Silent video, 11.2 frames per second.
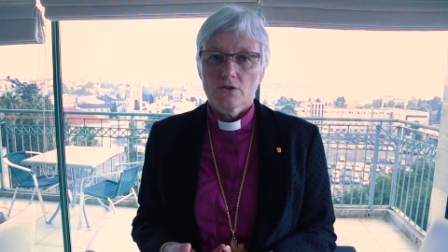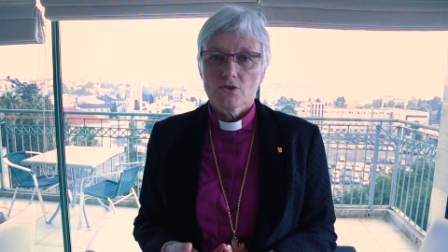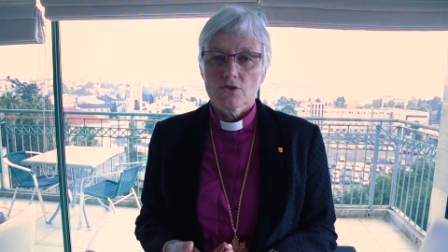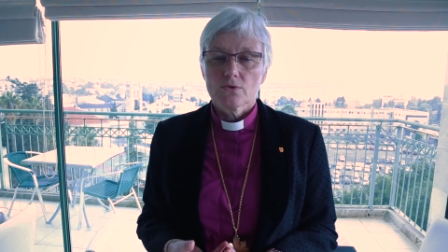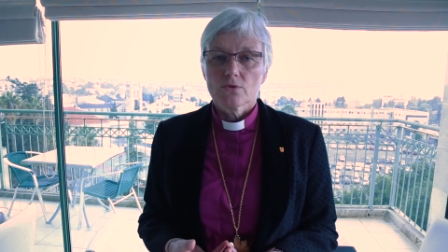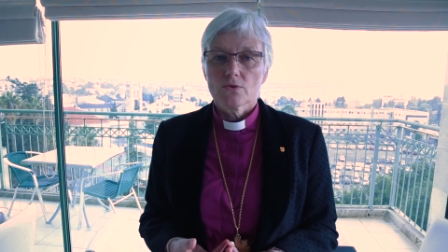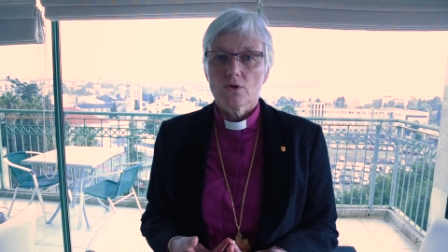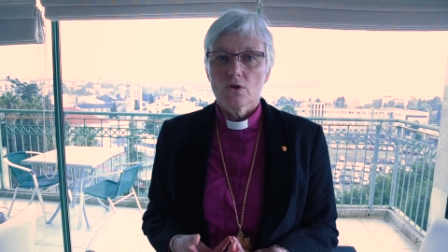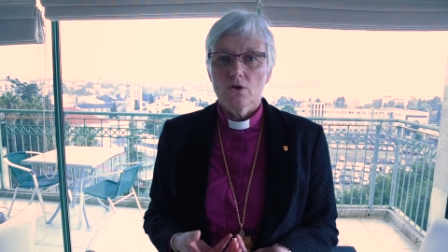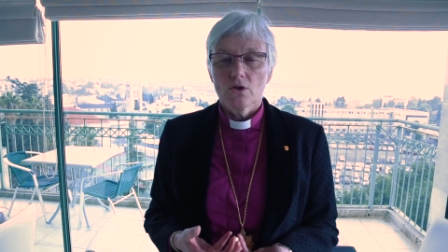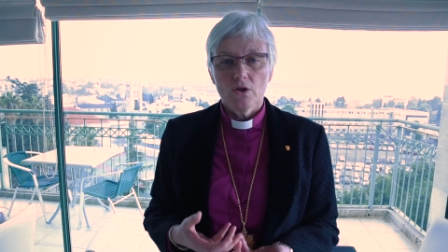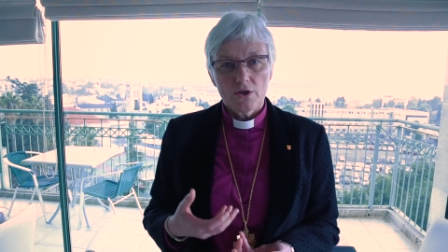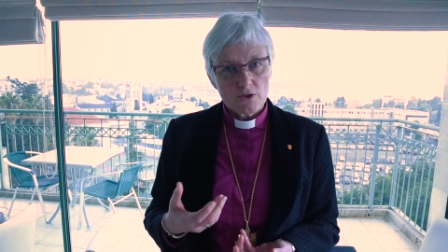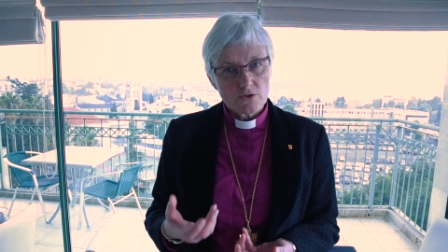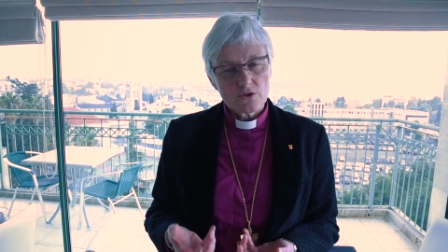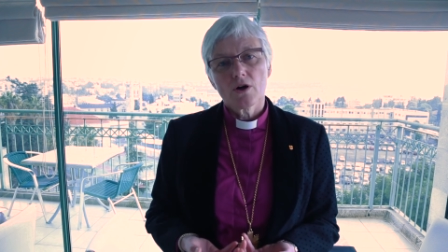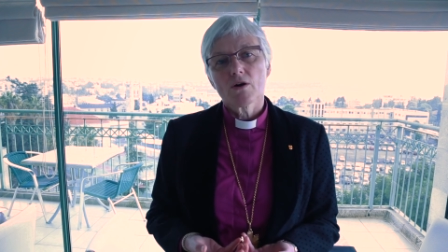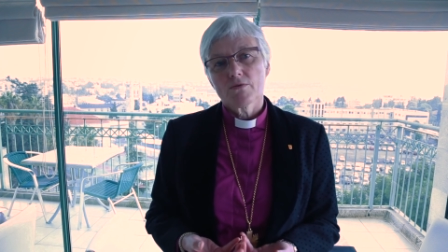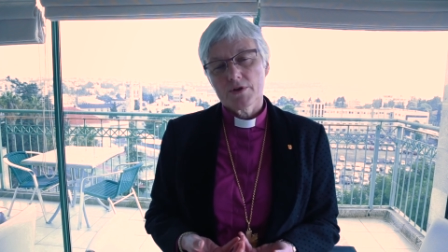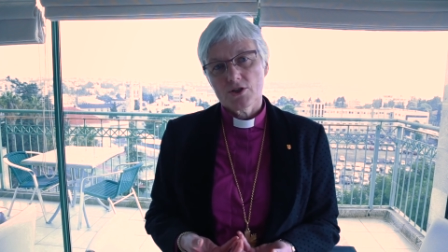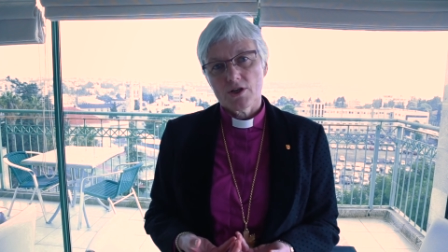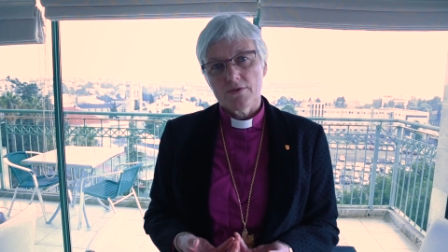to learn how to know
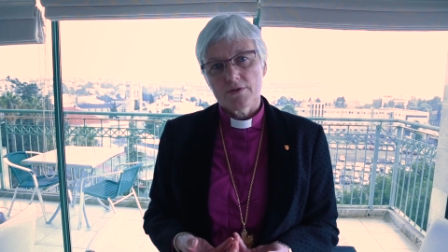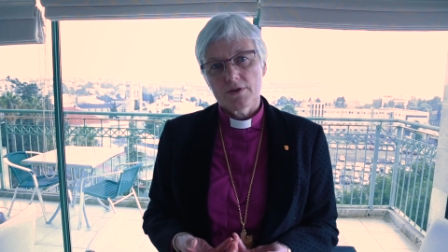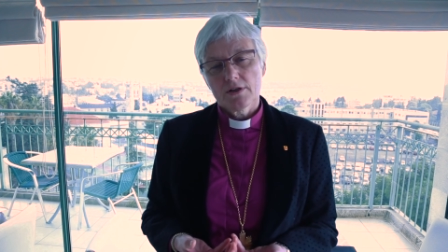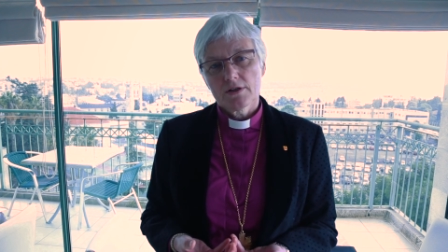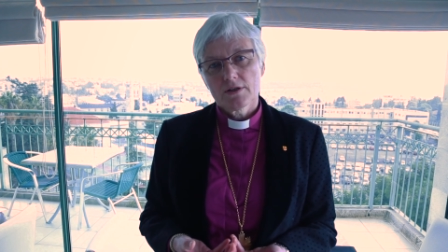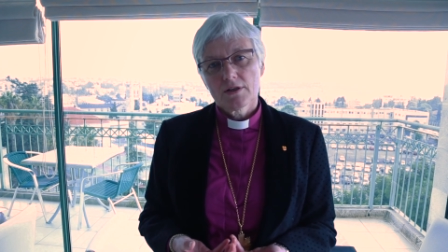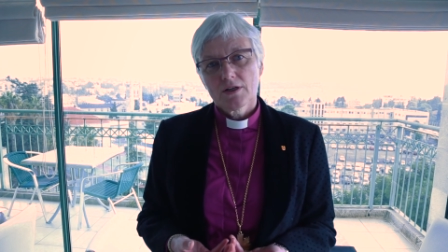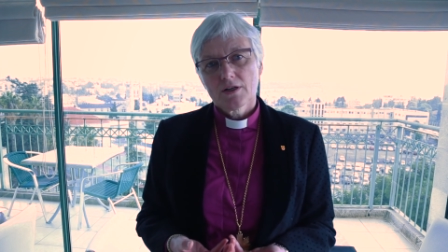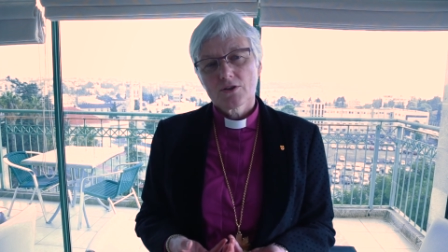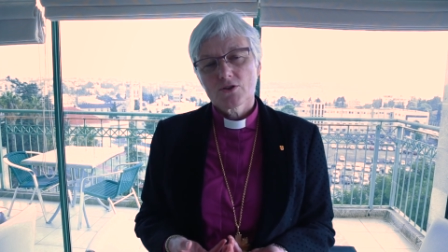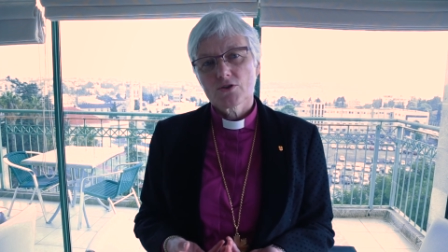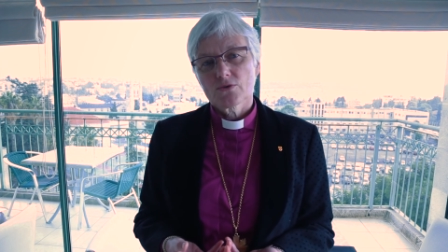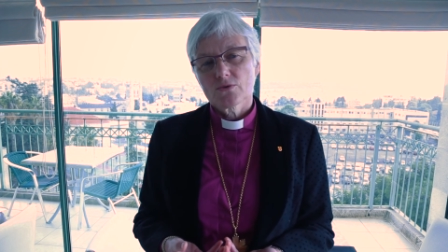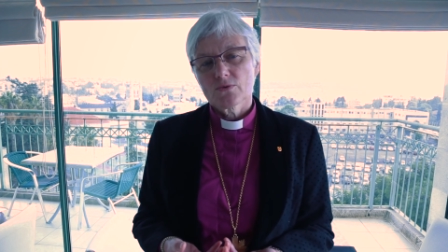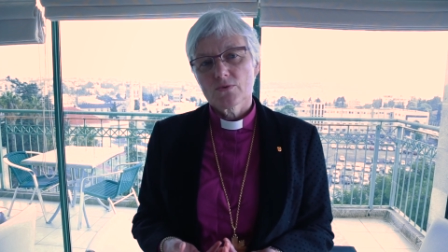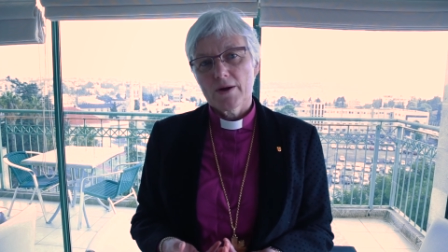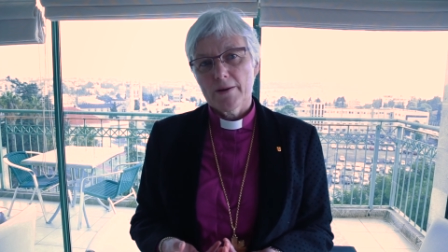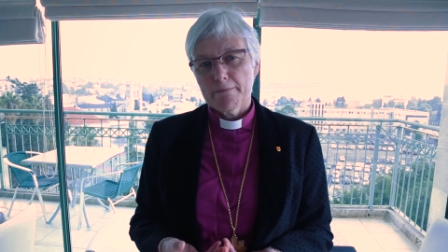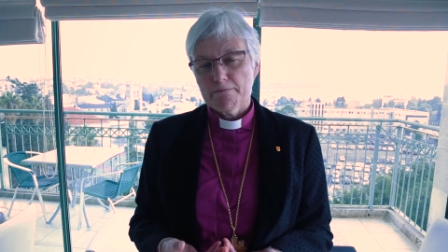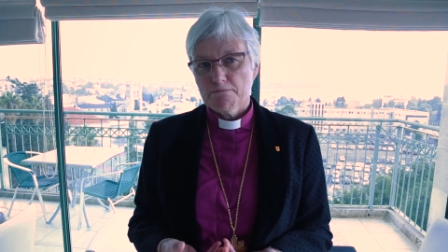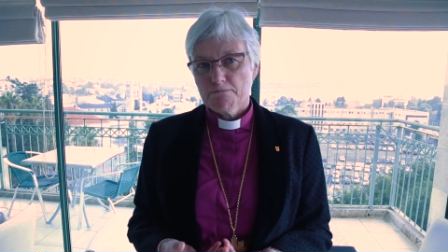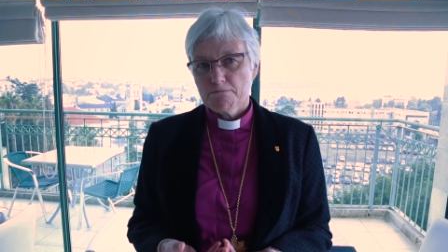each other, to